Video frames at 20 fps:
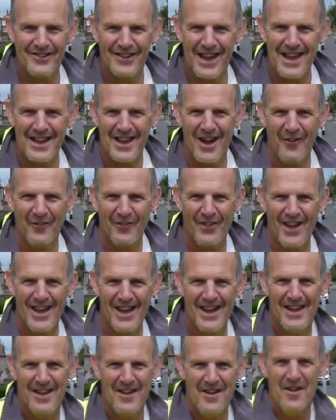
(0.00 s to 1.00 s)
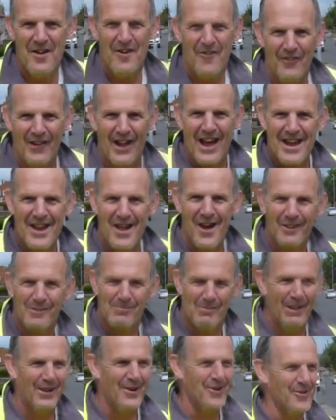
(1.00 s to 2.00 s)
shake off the flying off
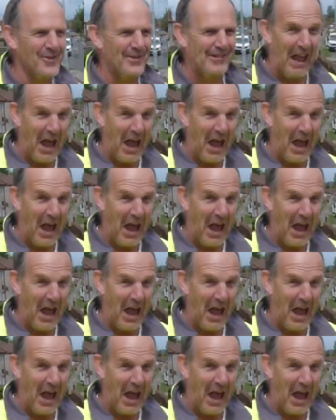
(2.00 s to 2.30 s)
blues.